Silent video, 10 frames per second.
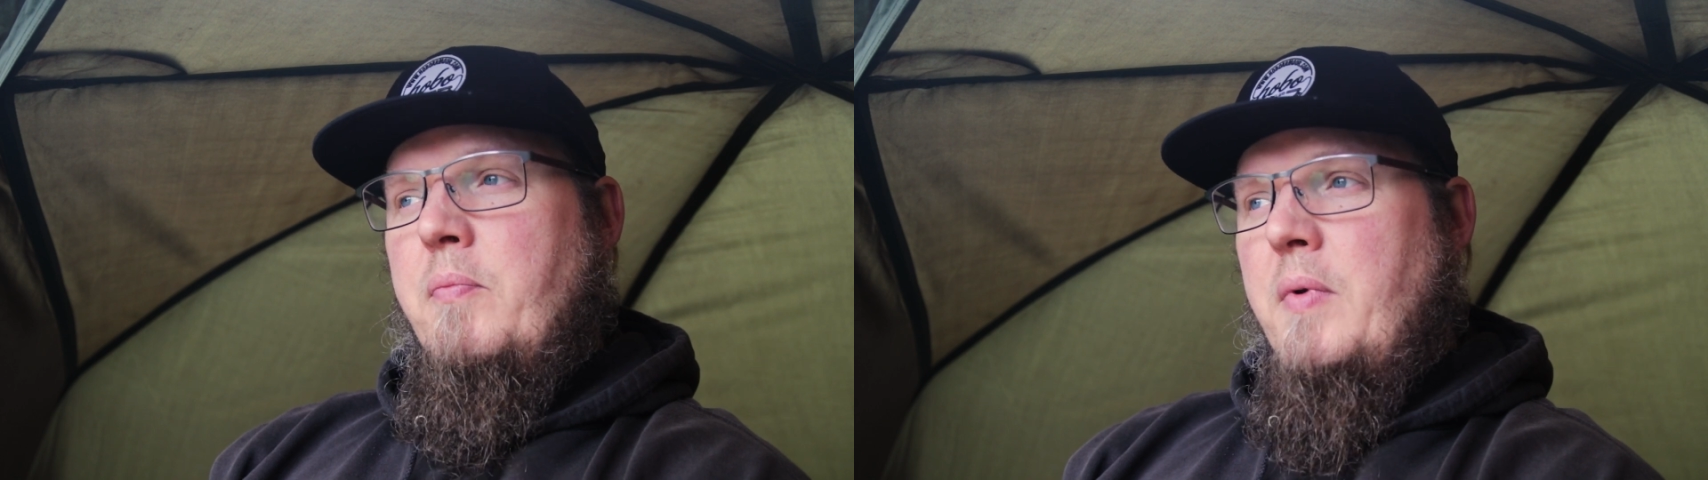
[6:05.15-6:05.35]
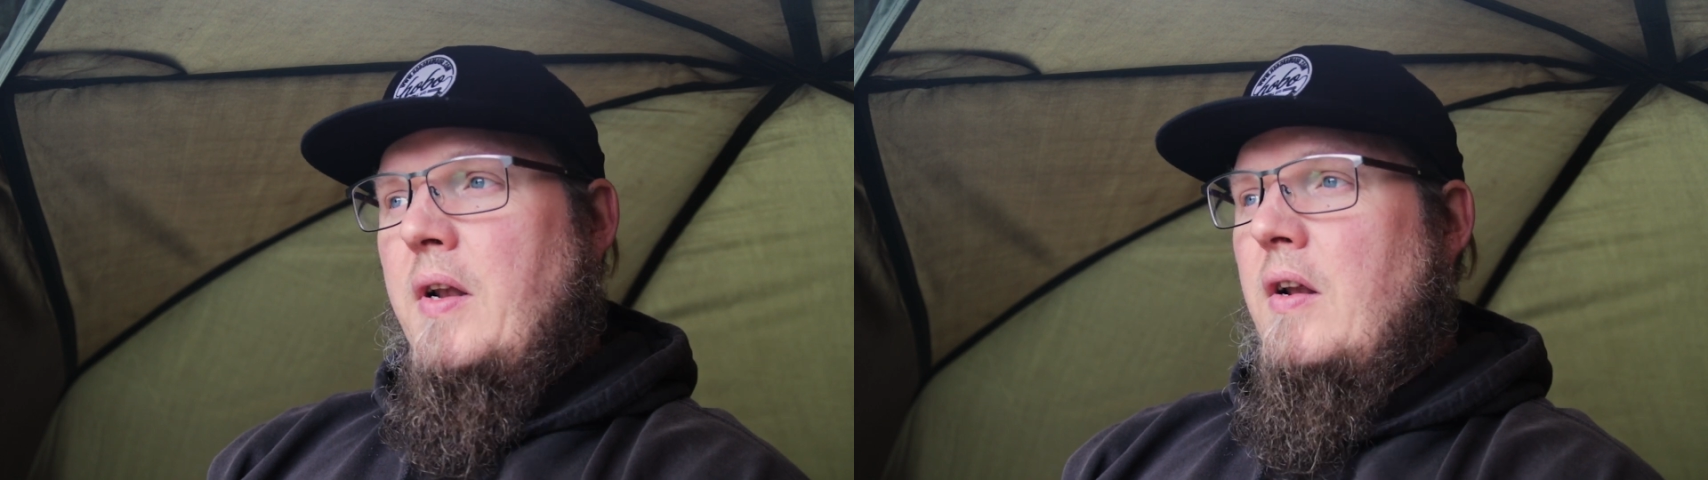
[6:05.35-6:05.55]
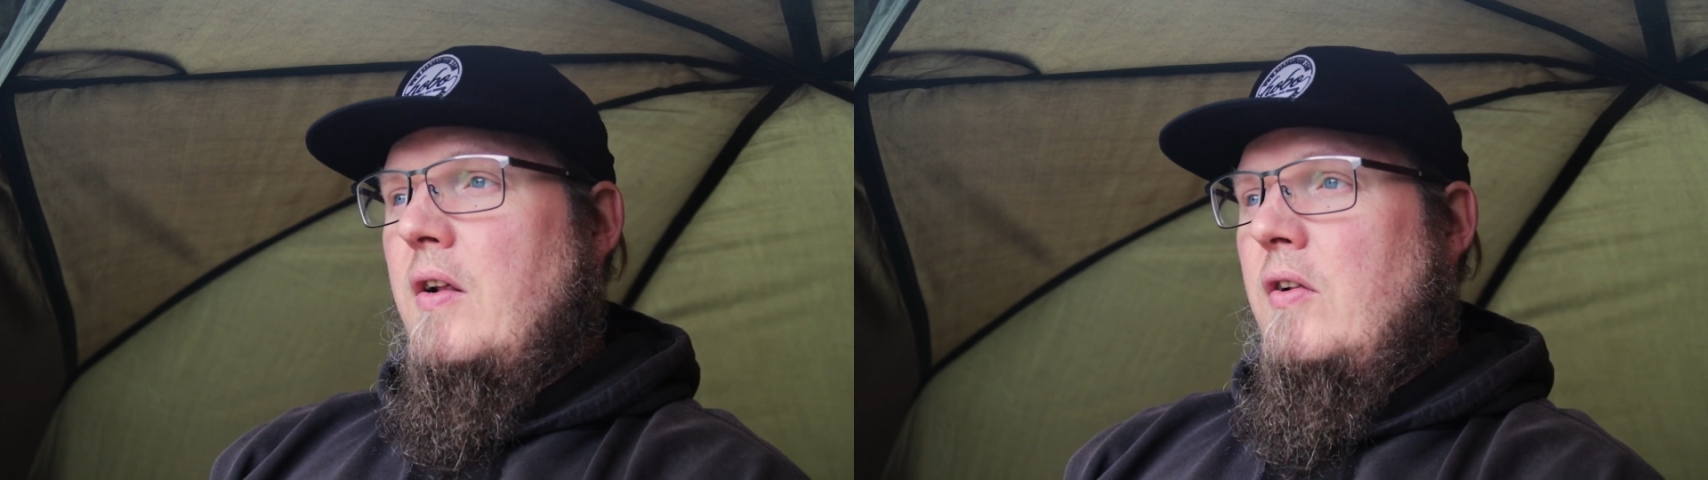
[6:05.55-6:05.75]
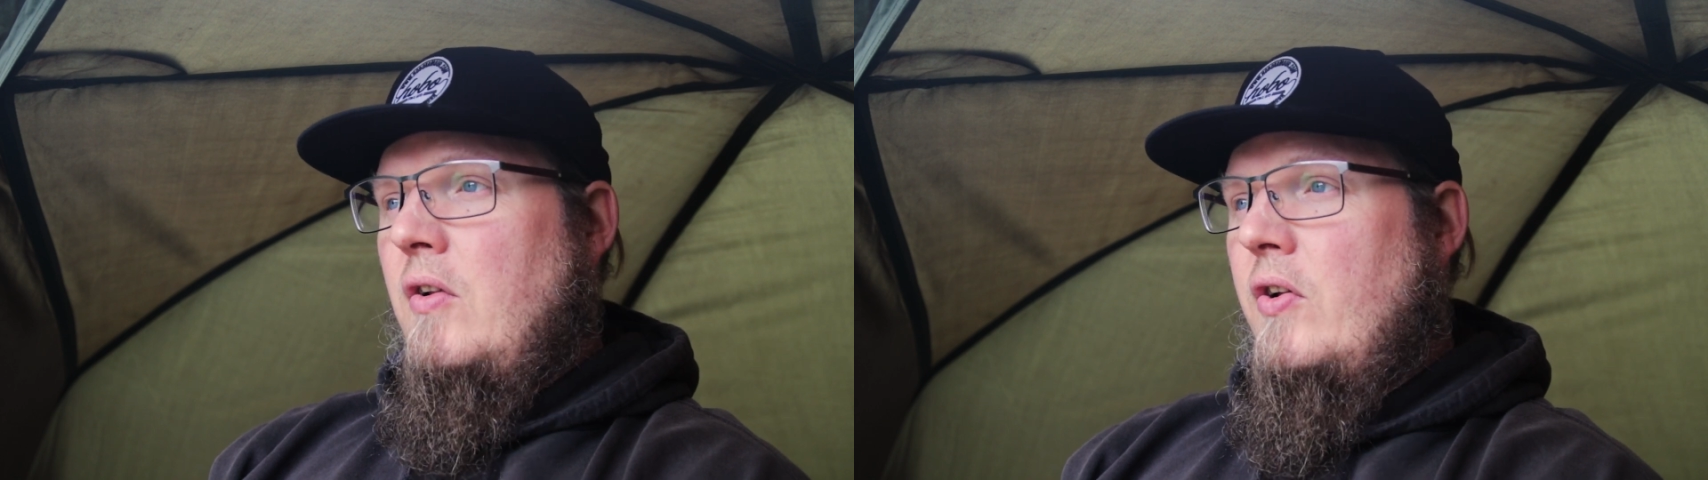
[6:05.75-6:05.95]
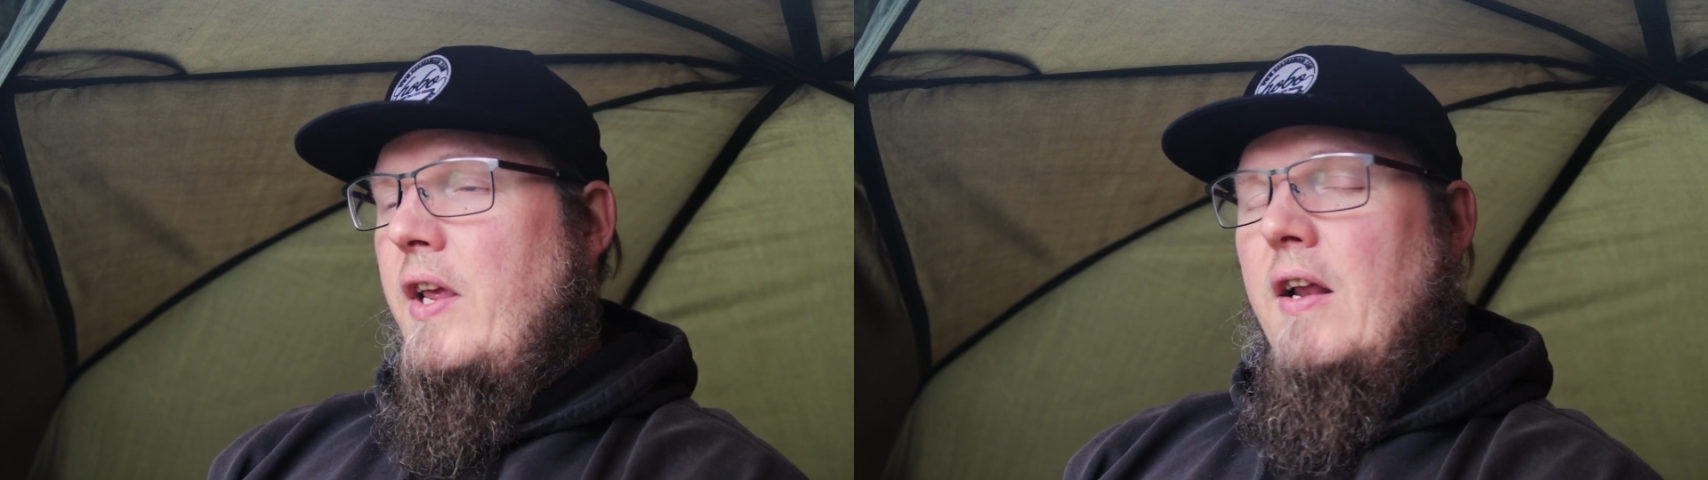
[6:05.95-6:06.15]
been
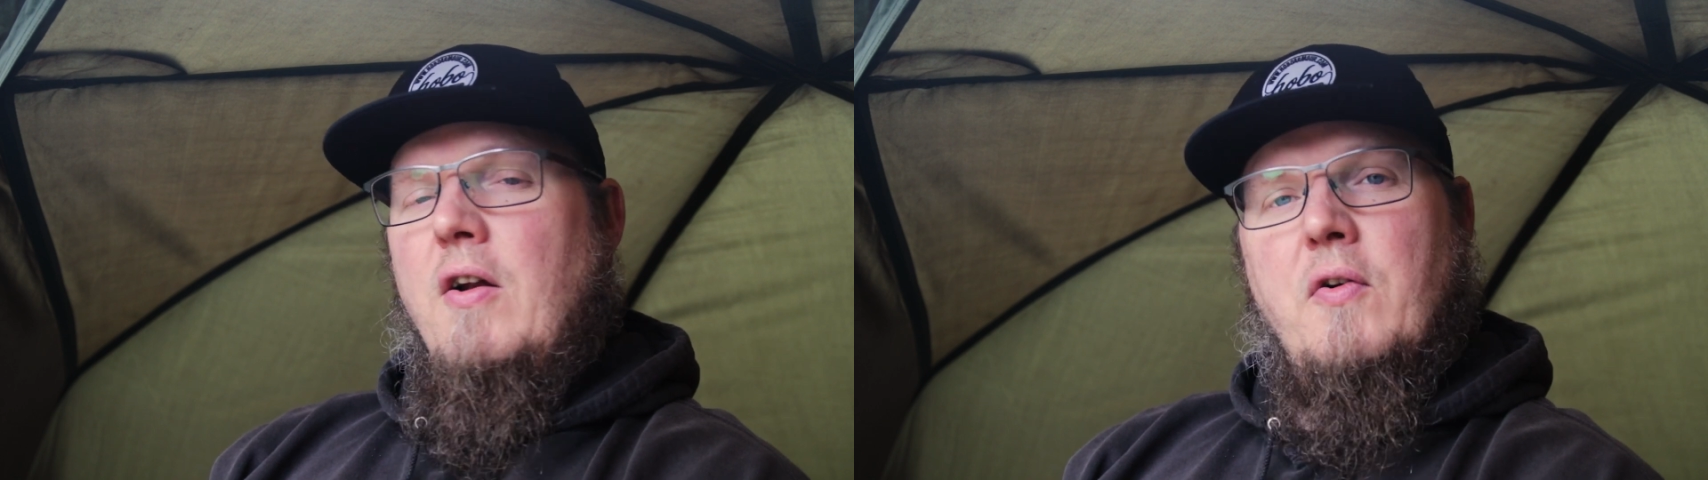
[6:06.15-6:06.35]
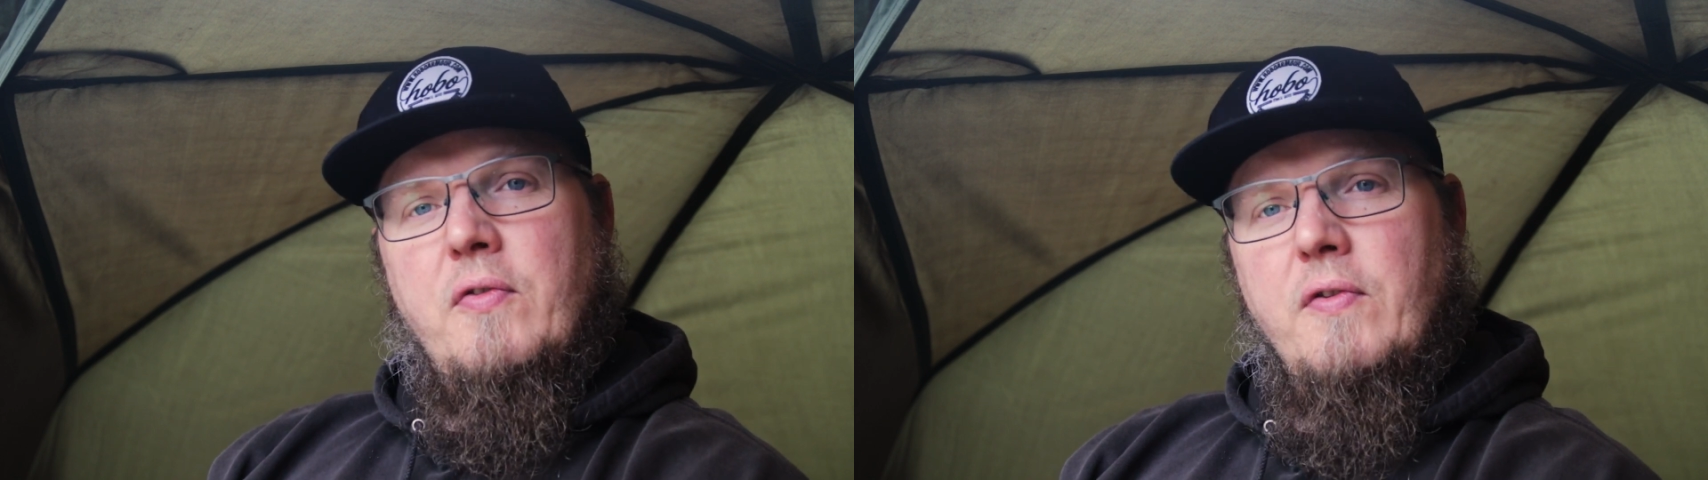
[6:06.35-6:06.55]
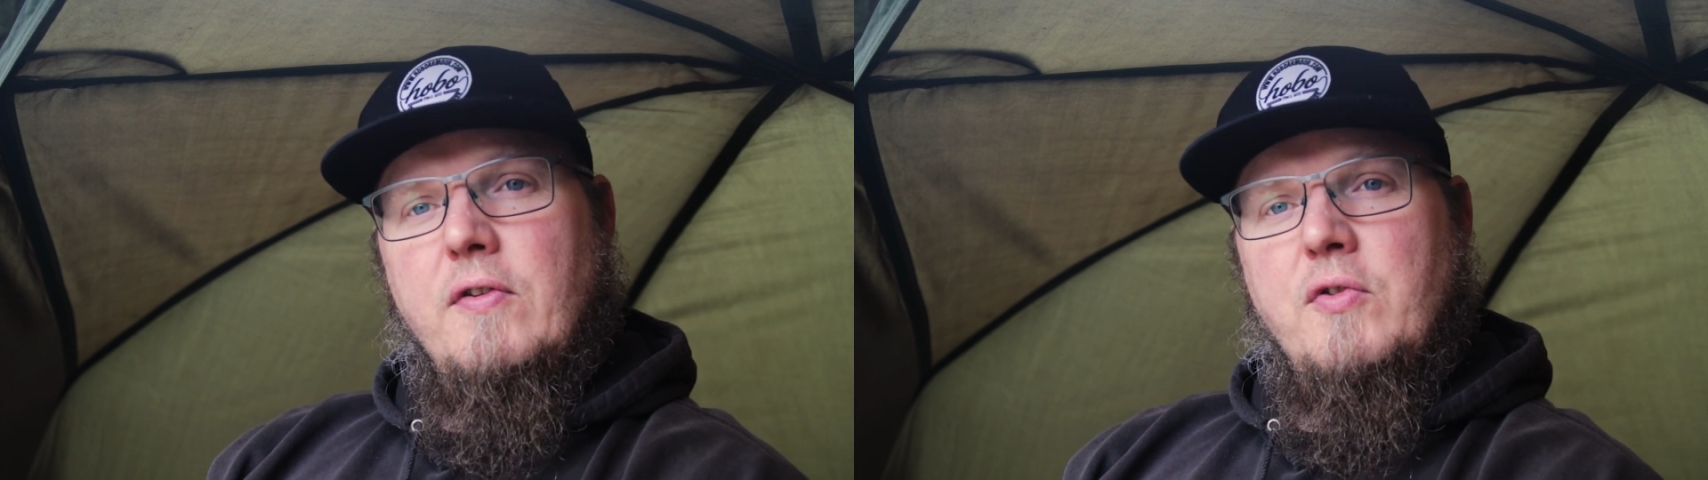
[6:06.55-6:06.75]
lucky enough